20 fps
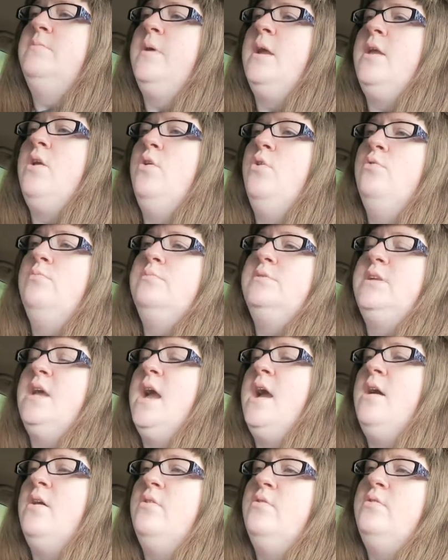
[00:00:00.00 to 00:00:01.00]
my
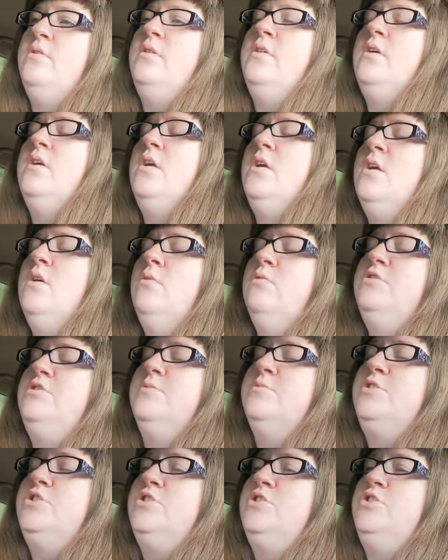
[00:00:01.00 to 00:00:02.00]
hometown, which
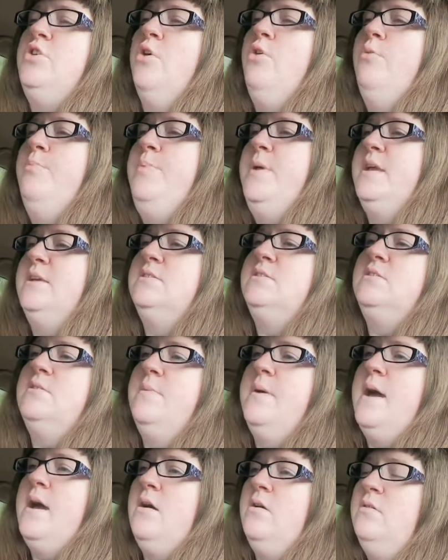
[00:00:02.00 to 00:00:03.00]
I'm so pissed
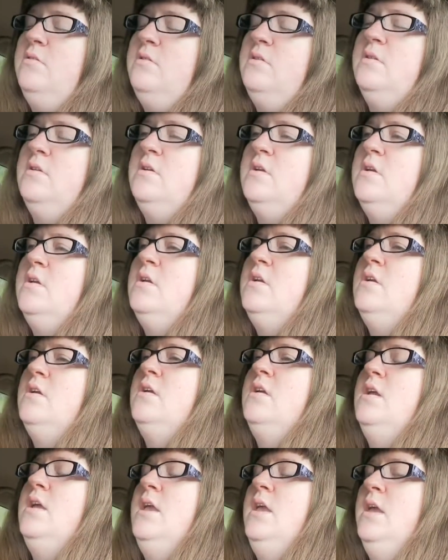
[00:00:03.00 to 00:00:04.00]
about.
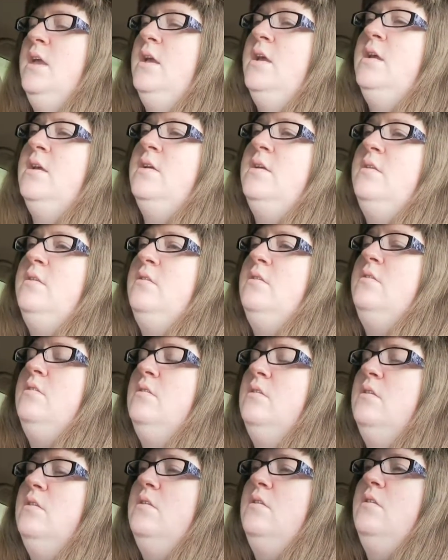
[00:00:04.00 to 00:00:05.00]
And
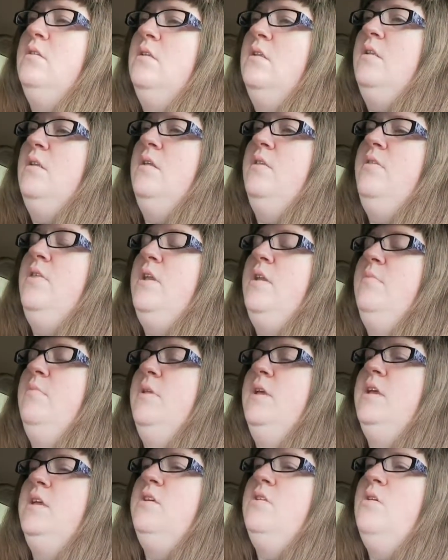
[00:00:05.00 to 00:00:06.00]
then I'm
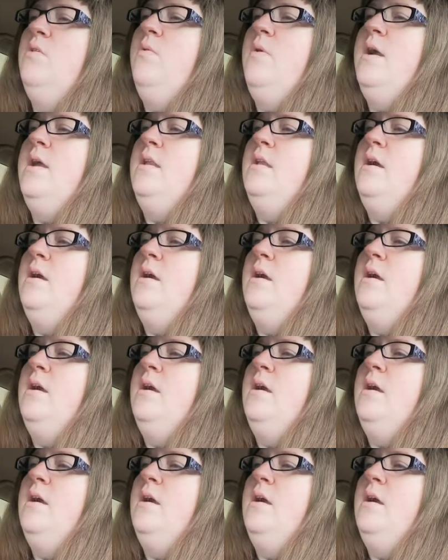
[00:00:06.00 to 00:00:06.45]
like, you know what?